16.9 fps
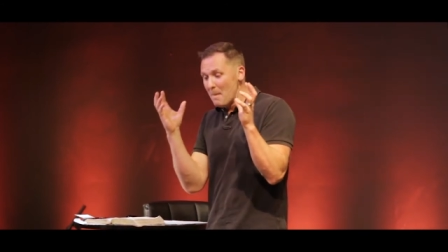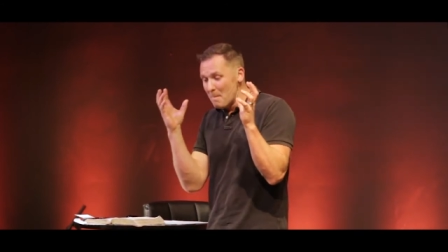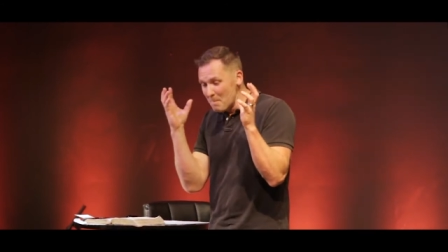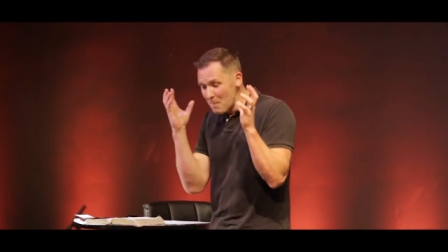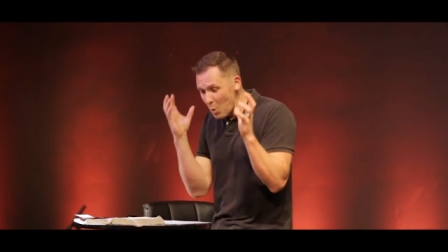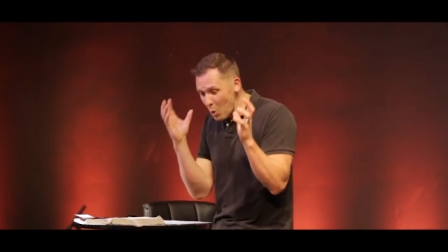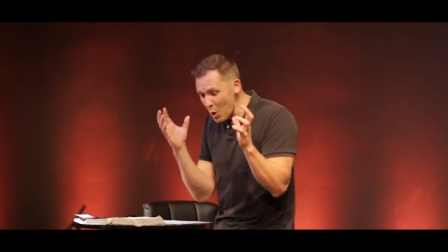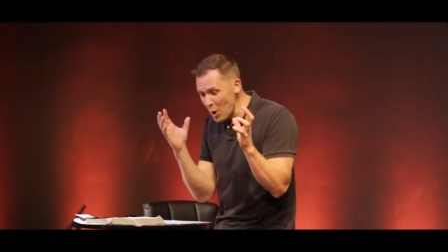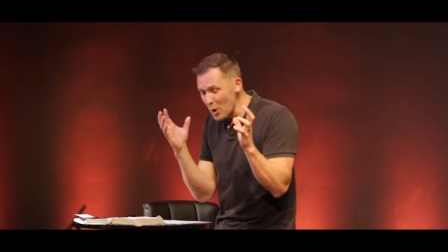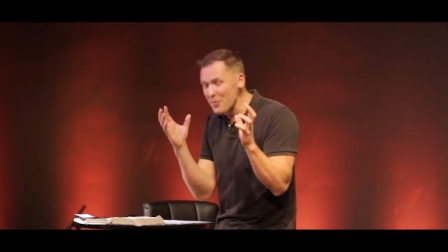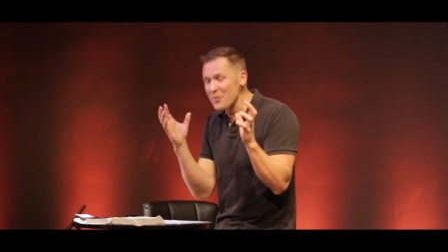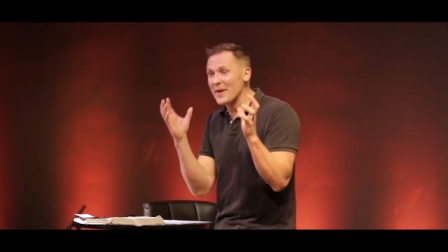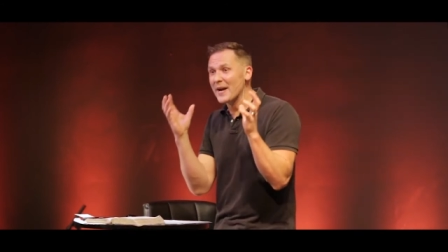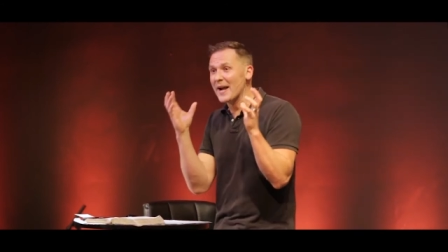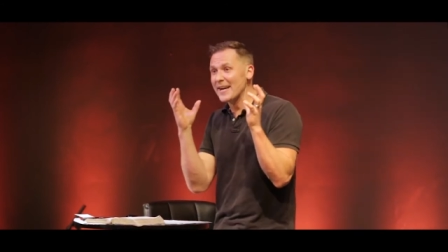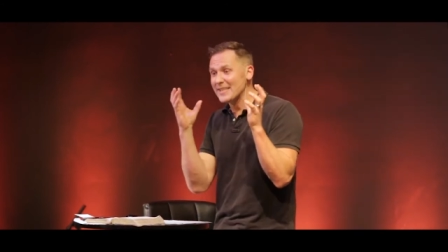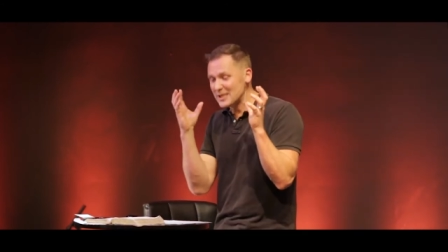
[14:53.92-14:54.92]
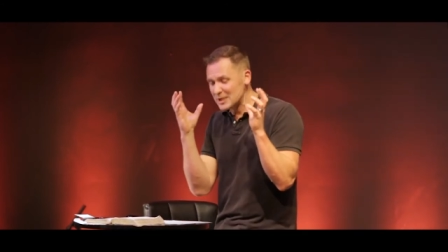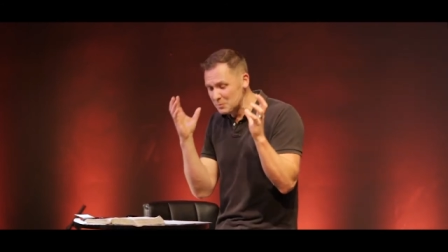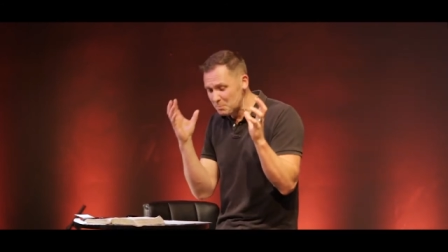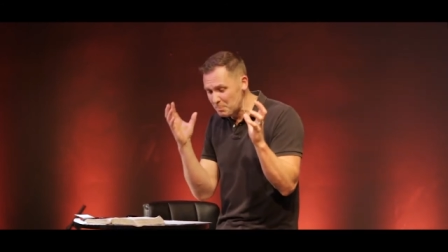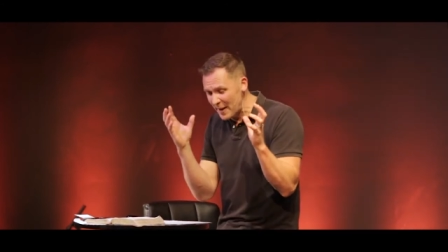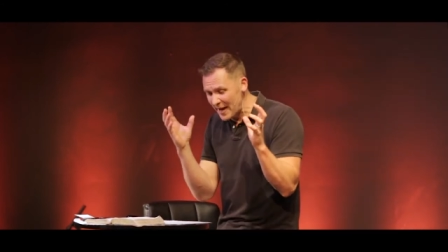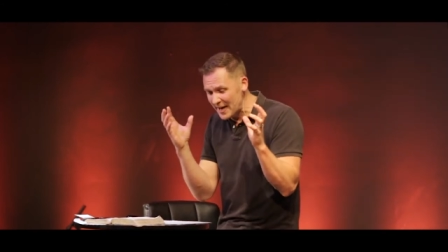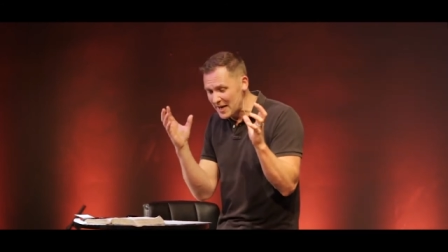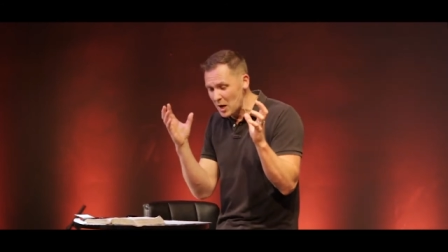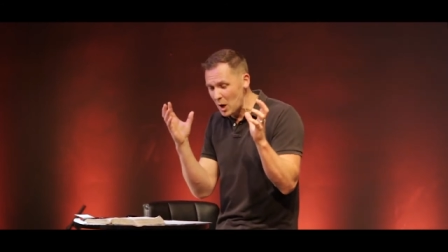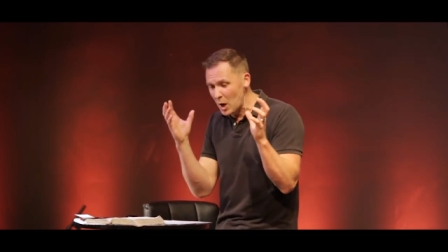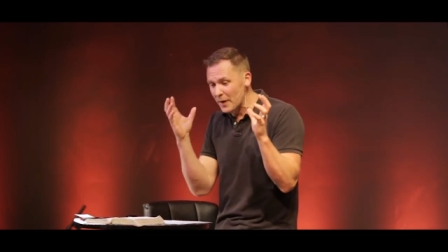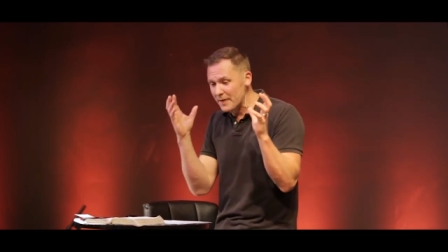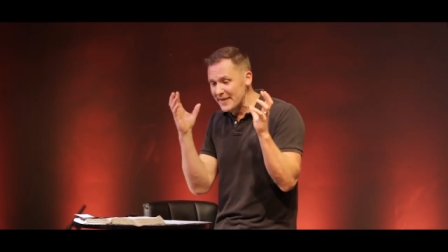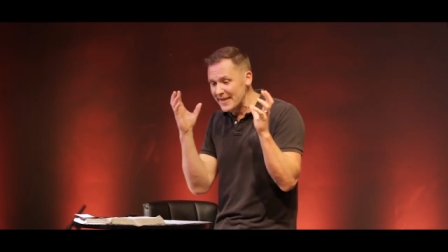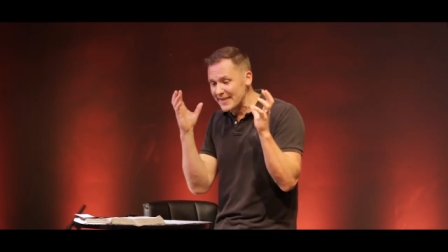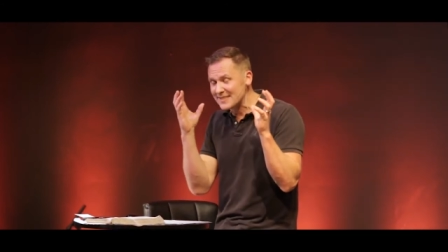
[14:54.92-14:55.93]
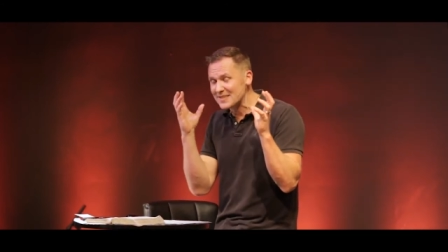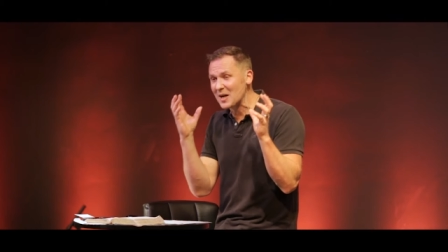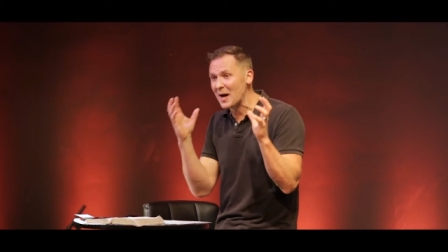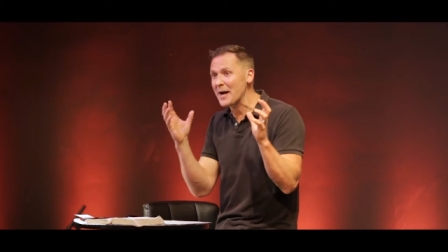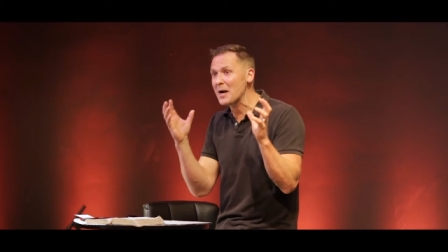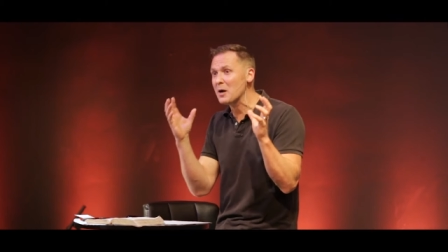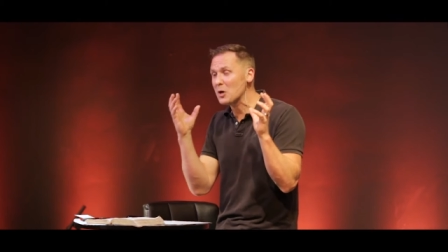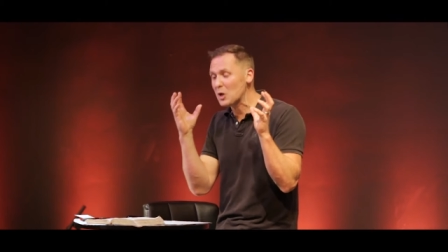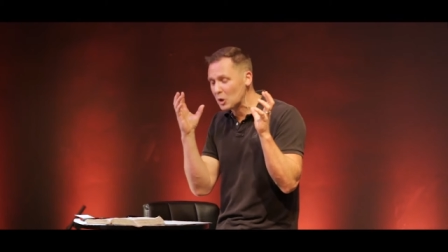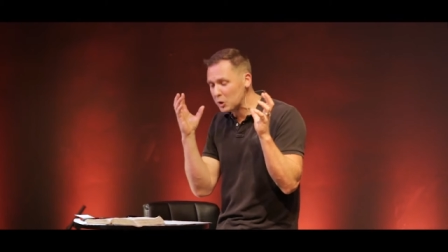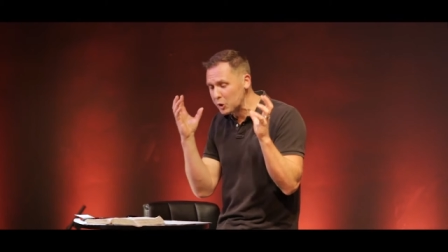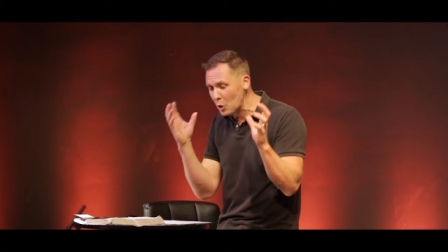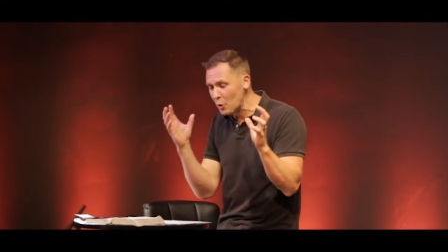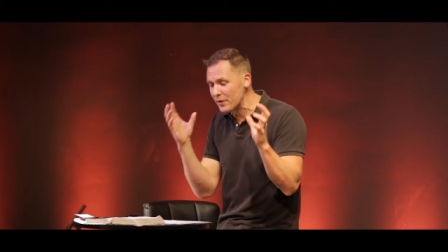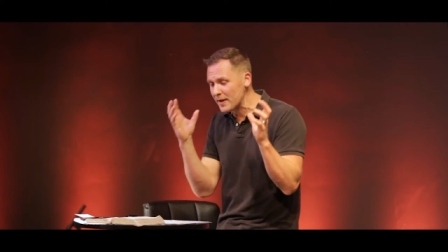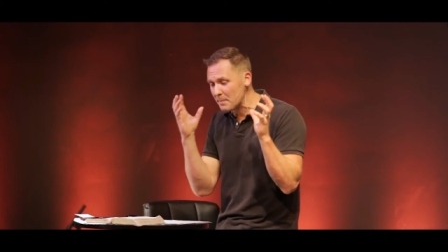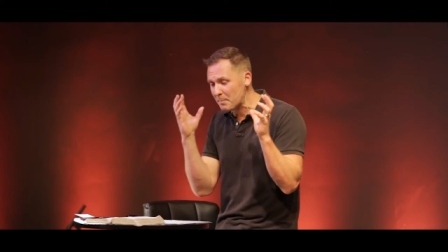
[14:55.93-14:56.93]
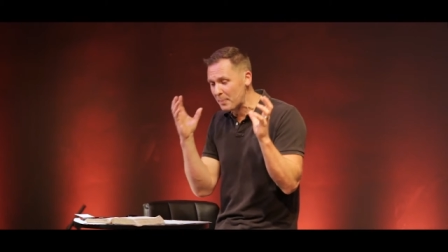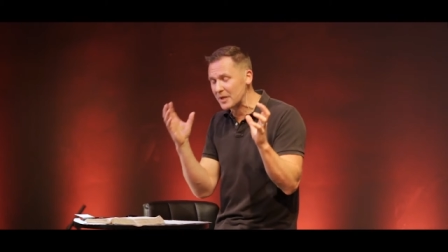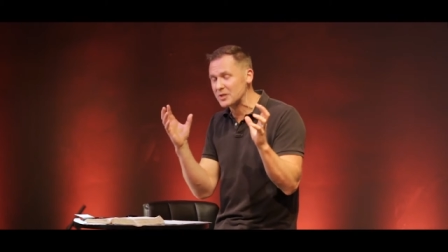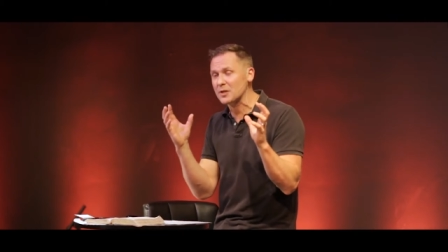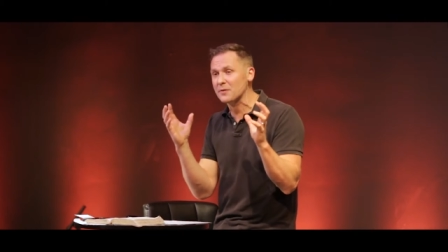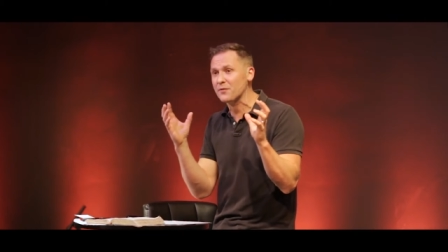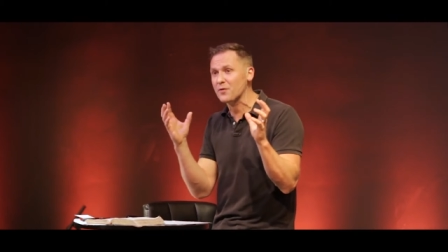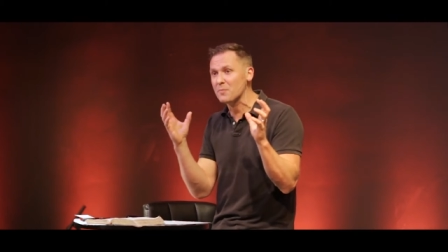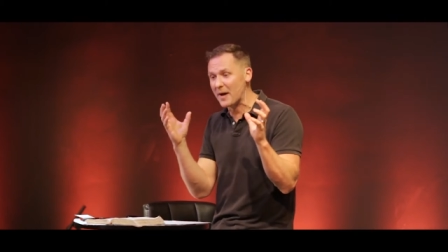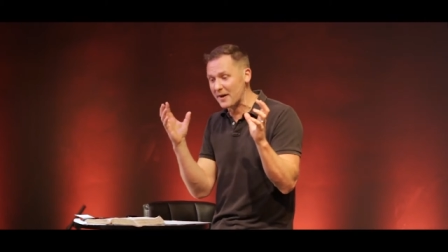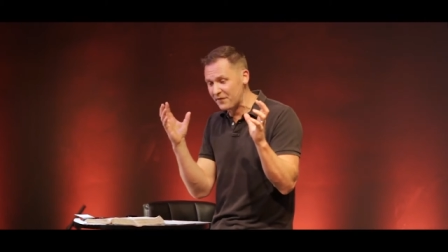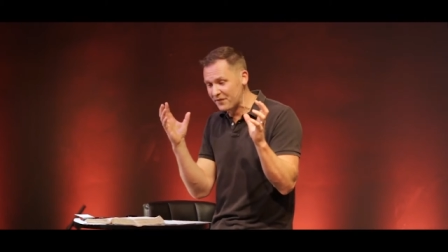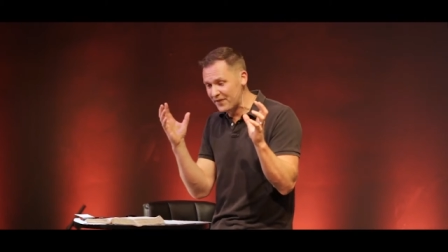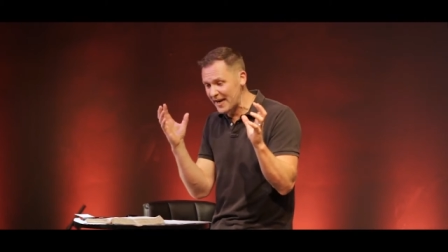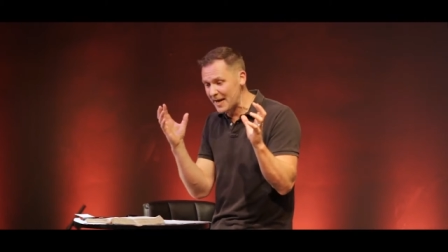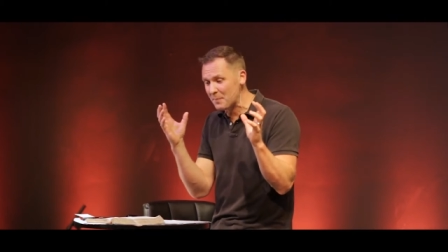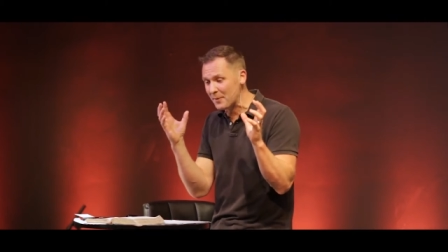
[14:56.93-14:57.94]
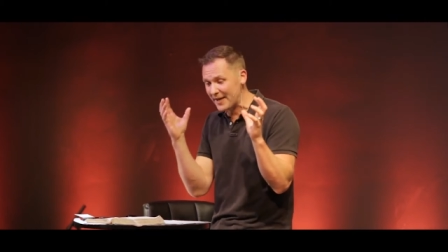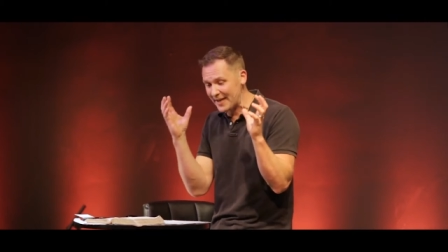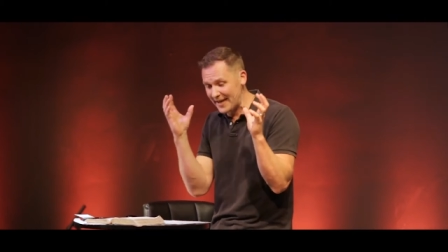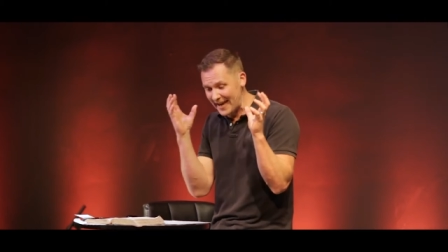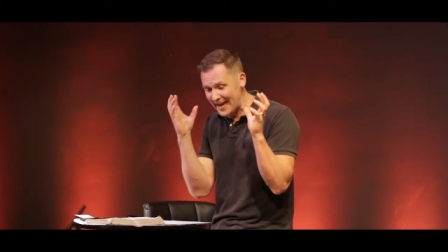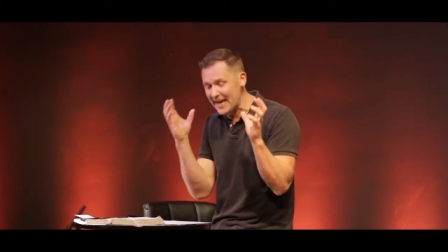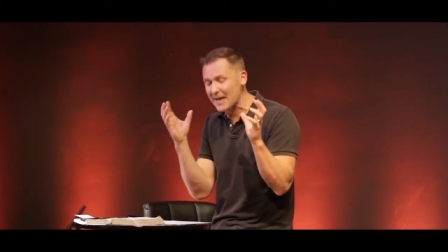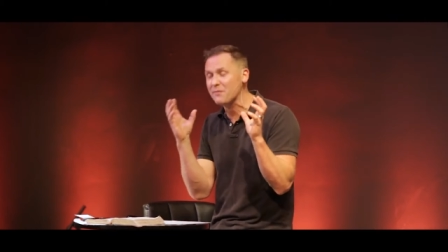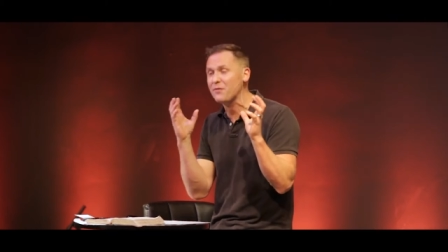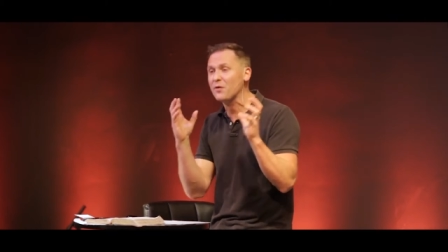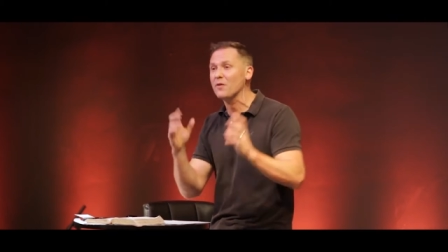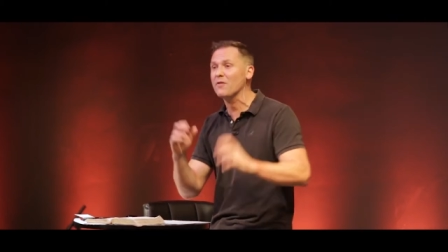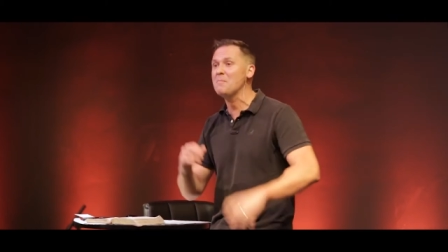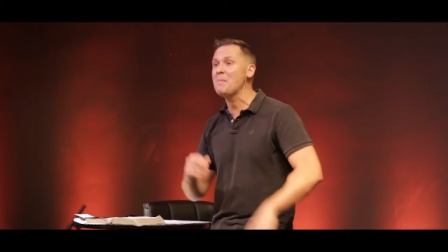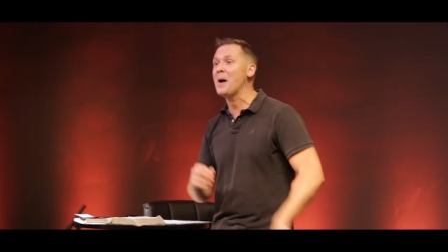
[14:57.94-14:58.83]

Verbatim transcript: more than I spend on the entire clothing budget for my family in a handful of